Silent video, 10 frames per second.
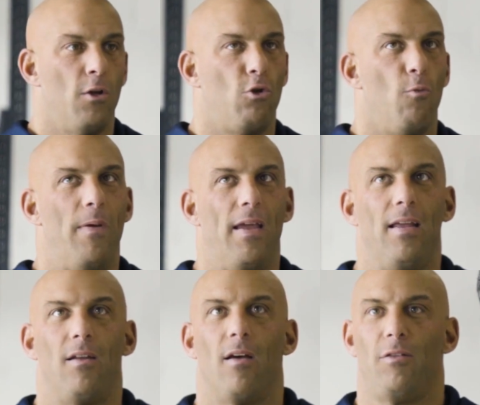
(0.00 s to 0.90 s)
to
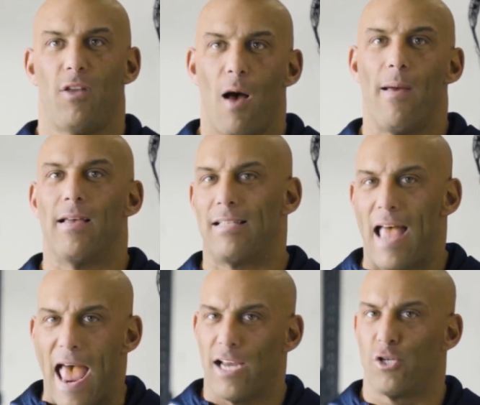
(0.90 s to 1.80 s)
be the dumbest
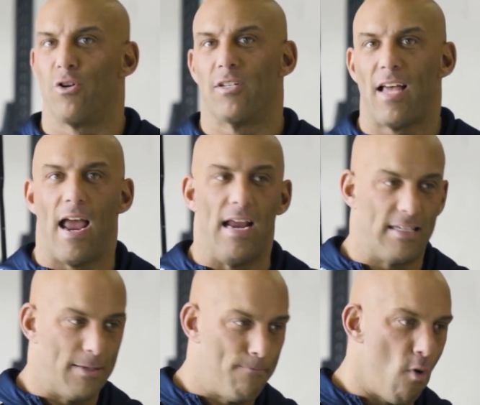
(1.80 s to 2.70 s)

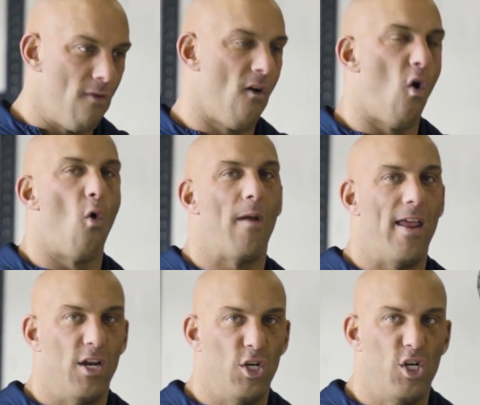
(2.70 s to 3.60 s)
exercise performed
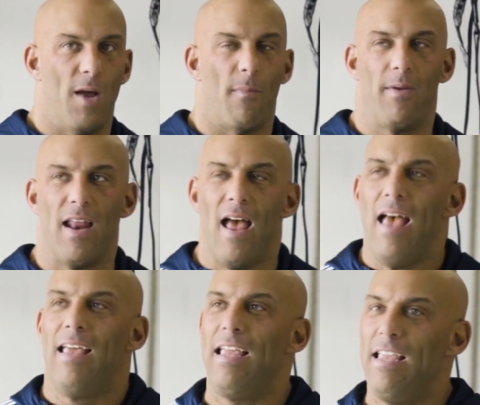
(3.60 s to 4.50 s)
in gym. I mean,
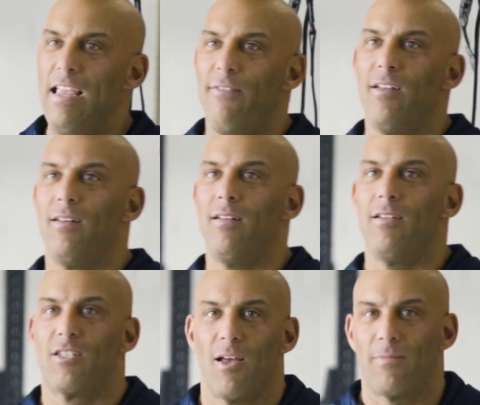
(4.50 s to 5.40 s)
even
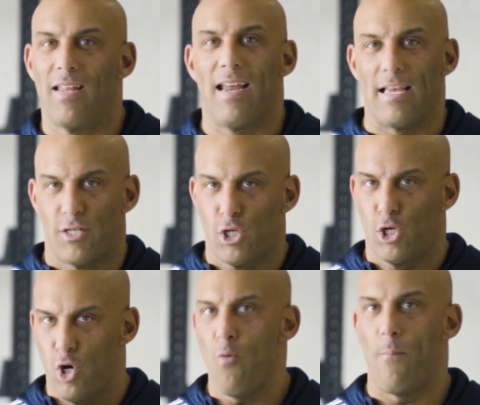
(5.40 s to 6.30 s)
something as
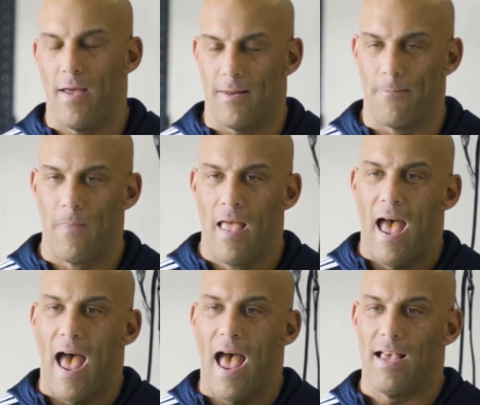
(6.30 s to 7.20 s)
stupid
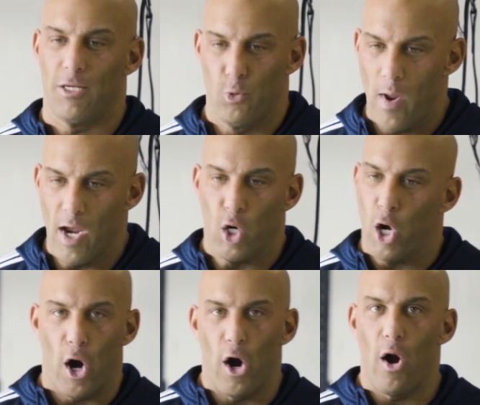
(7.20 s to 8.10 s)
as doing
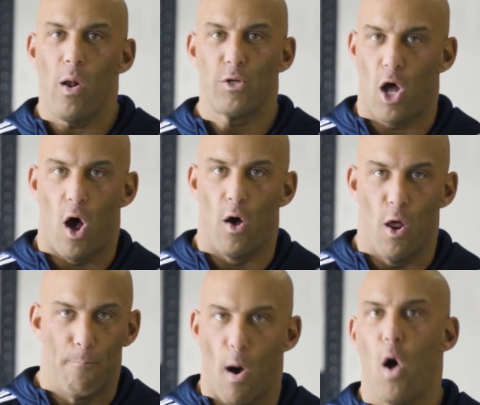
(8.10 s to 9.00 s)
curls on
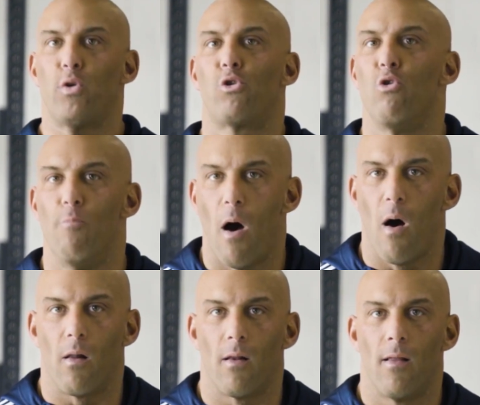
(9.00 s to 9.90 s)
a Bosu
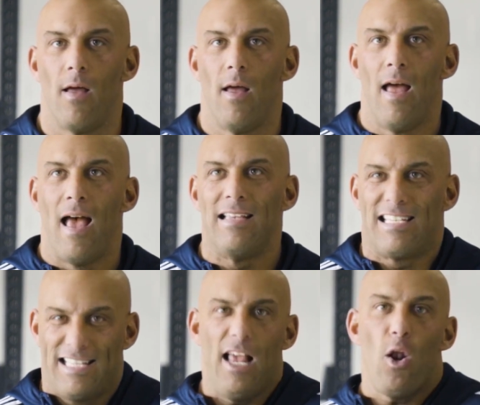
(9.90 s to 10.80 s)
ball
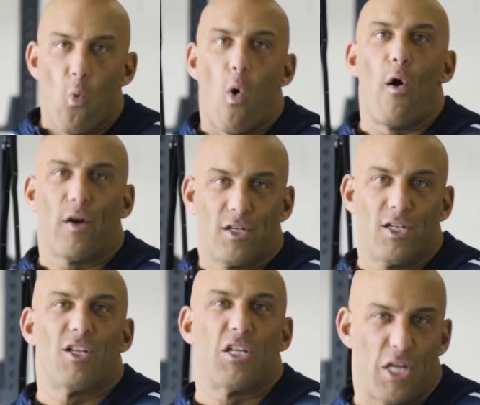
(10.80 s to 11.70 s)
still
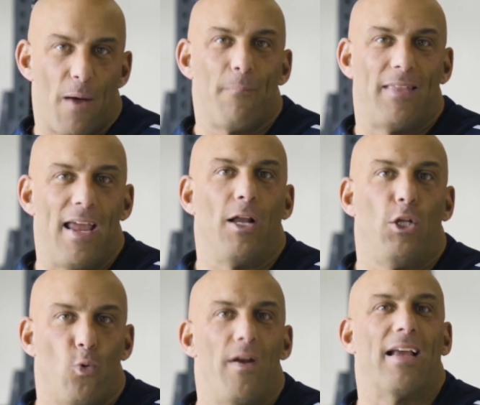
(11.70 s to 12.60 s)
works something
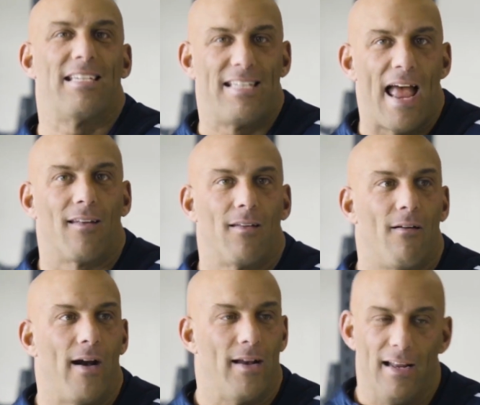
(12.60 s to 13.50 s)
to an extent,
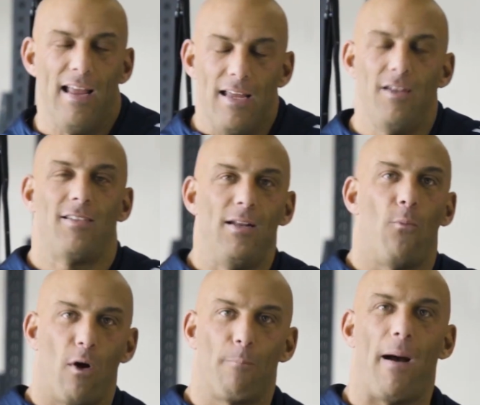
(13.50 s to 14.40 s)
right? You still
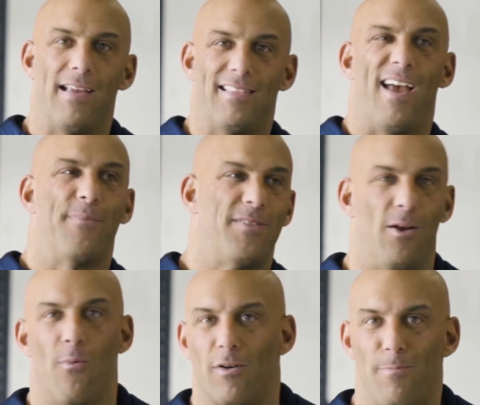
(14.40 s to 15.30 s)
work biceps,
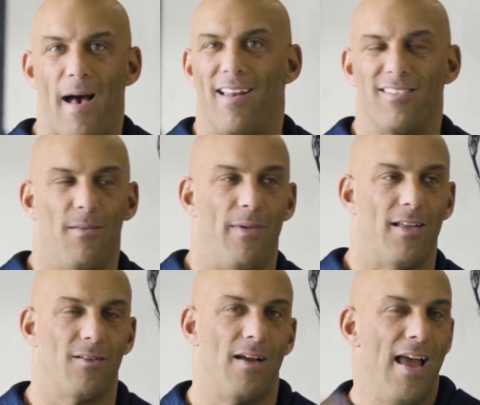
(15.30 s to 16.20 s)
still works balance a
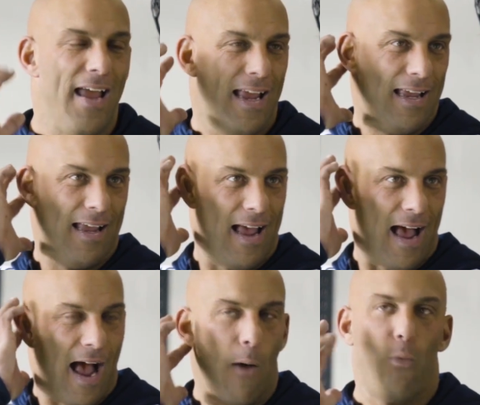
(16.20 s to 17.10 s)
bit. So
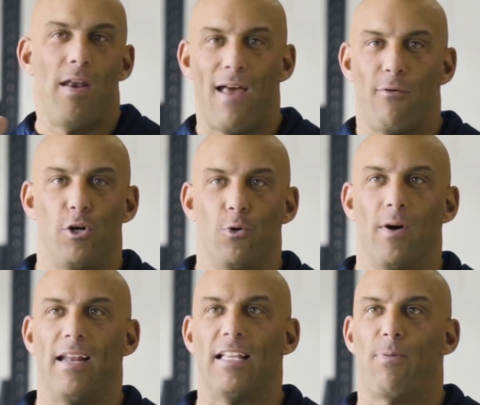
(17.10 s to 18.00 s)
I would never do
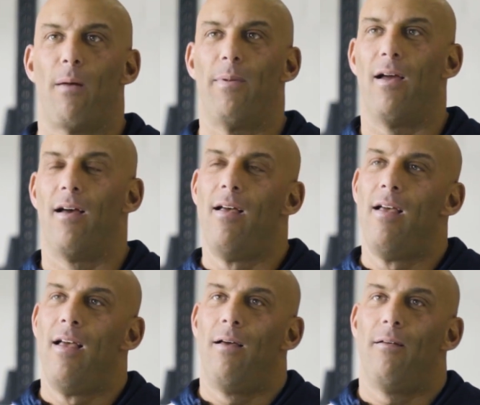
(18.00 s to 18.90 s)
it. It's probably a,
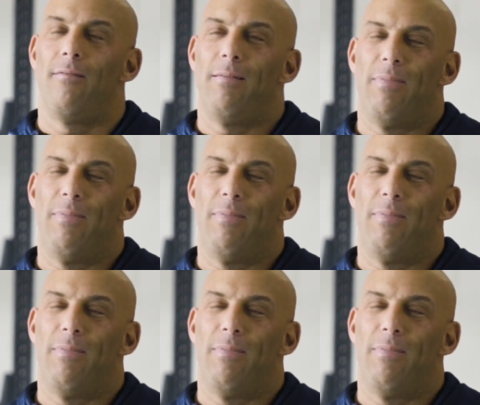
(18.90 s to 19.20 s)
I